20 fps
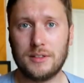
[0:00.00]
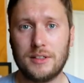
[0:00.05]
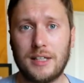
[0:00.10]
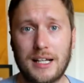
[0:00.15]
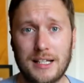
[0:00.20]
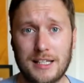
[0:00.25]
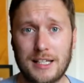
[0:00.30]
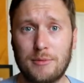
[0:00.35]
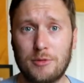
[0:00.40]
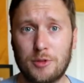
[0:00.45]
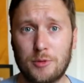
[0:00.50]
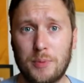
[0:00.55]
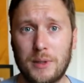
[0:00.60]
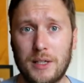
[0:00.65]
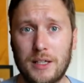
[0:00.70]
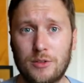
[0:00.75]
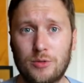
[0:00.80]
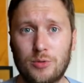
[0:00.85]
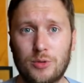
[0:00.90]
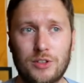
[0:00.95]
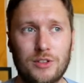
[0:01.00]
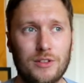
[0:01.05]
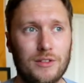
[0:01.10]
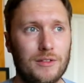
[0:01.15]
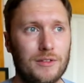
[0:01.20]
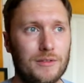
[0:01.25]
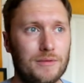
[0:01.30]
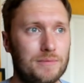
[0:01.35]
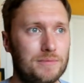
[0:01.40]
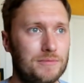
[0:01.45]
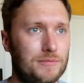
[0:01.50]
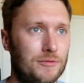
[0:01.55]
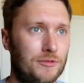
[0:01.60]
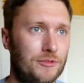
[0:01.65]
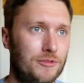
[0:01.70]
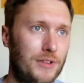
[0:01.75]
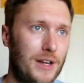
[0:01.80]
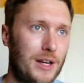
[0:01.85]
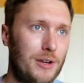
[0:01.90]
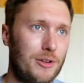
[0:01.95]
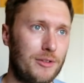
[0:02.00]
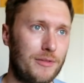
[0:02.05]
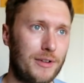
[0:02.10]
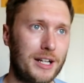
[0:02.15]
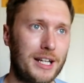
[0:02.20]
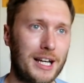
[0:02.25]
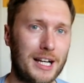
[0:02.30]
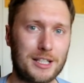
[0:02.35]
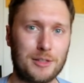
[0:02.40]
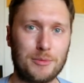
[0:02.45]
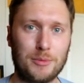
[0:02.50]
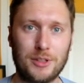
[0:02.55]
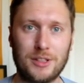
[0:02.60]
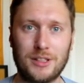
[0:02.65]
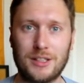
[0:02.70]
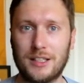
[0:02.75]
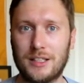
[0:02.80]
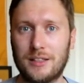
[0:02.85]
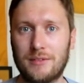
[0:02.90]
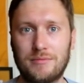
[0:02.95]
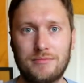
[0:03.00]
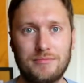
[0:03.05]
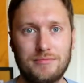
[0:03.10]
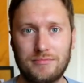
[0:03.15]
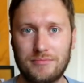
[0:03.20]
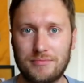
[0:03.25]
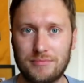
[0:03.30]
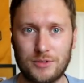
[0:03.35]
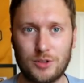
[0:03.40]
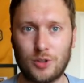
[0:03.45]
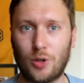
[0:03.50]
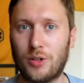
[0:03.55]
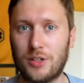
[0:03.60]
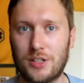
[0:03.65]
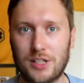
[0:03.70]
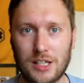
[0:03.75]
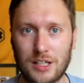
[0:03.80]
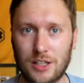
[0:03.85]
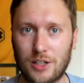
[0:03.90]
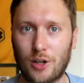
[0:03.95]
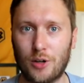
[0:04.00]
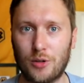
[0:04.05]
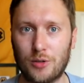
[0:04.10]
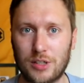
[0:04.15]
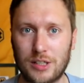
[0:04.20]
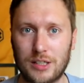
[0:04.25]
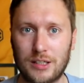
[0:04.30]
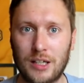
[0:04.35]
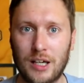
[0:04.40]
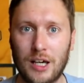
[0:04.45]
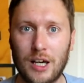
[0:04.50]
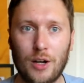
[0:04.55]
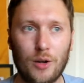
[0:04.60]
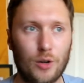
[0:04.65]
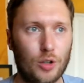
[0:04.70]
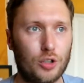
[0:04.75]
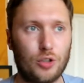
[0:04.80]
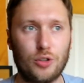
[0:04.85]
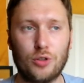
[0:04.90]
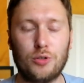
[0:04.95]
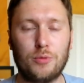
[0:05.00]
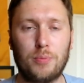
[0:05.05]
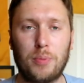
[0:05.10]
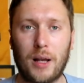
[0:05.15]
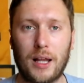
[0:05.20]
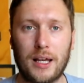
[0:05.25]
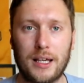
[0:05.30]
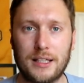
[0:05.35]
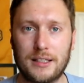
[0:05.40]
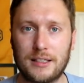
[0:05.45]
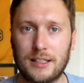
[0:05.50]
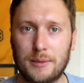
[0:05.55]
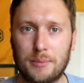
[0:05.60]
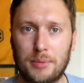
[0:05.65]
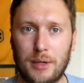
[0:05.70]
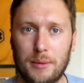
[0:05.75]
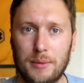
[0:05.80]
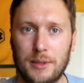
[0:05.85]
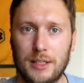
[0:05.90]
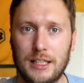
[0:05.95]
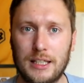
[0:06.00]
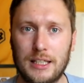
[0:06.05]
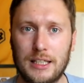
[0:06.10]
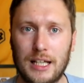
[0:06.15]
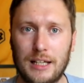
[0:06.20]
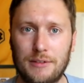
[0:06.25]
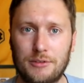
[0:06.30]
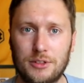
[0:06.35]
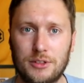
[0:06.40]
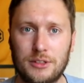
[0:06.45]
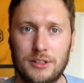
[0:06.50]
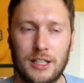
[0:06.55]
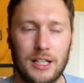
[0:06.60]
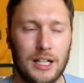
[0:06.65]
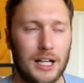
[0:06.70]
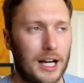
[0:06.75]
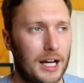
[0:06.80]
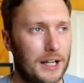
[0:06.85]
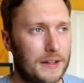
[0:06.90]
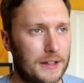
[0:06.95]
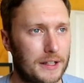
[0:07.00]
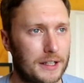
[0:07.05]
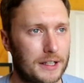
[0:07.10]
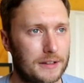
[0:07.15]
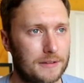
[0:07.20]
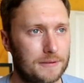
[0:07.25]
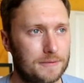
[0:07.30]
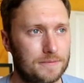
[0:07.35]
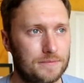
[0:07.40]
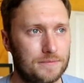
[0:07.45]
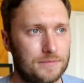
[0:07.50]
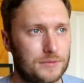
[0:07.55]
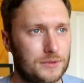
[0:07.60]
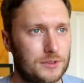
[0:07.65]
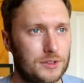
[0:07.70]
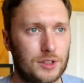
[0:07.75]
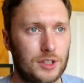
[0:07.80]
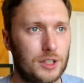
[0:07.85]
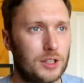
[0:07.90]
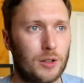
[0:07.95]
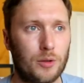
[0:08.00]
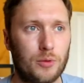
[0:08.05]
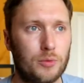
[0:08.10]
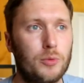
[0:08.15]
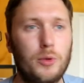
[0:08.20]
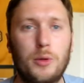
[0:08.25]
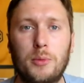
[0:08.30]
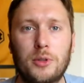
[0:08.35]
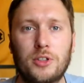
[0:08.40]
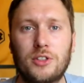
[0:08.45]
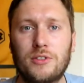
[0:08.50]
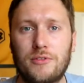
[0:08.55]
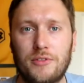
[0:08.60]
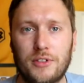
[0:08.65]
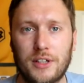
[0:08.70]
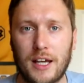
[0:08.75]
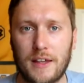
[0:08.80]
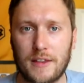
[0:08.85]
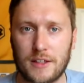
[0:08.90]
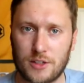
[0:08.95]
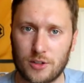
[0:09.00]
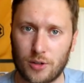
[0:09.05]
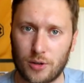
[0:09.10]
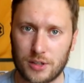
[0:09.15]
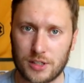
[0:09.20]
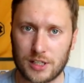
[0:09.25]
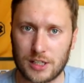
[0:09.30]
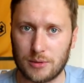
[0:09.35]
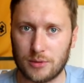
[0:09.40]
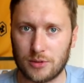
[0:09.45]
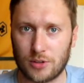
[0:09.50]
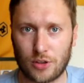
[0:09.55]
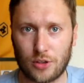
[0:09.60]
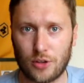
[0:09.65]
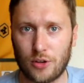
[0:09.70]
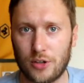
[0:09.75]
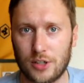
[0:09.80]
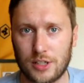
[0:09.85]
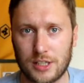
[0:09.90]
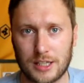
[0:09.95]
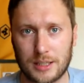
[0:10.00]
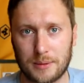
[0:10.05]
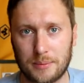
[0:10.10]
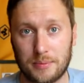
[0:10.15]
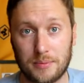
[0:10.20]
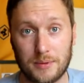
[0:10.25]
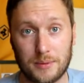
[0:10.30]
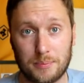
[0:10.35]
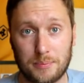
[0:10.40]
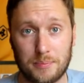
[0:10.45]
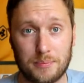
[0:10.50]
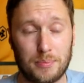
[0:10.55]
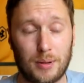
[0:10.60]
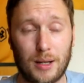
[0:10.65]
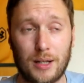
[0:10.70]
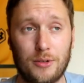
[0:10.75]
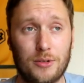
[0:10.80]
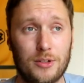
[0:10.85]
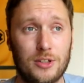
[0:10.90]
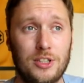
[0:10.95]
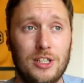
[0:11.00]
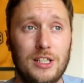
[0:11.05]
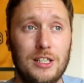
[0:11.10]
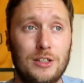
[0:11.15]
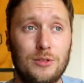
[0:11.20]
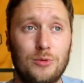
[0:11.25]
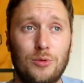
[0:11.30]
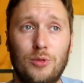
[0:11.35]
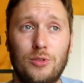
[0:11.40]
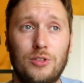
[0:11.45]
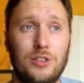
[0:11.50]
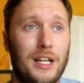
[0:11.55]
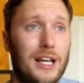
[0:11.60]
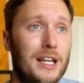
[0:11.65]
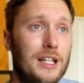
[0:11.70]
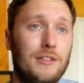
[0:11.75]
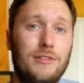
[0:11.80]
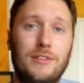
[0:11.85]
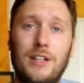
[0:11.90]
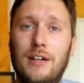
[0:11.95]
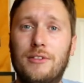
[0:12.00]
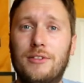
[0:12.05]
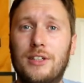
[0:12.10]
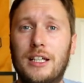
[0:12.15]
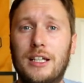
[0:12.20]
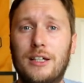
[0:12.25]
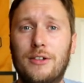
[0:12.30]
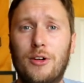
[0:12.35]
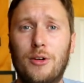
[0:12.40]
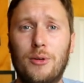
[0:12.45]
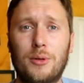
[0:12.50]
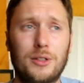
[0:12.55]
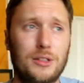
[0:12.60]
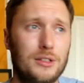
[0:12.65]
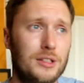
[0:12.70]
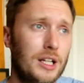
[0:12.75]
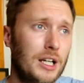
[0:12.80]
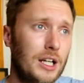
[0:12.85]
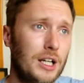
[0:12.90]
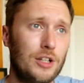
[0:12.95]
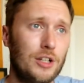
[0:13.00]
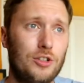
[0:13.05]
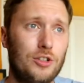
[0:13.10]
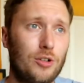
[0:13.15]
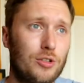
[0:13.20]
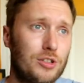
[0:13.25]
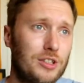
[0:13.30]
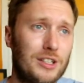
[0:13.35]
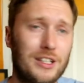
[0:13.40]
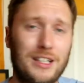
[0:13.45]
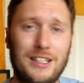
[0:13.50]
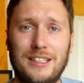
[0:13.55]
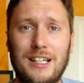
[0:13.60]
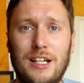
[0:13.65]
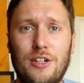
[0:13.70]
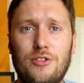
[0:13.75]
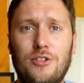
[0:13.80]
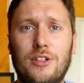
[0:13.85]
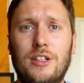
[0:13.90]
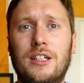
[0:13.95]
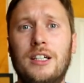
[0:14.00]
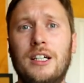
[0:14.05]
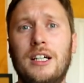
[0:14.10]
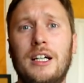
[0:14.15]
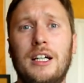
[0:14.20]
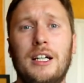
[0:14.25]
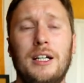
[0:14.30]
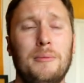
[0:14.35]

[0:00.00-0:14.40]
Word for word: Yet Tim Spiers was very, very adamant that Doherty and Coady were good players at the Premier League level and that you know we mustn't forget that Doherty was third in the Player of the Season awards ahead of Cavaleiro and Jota, etc.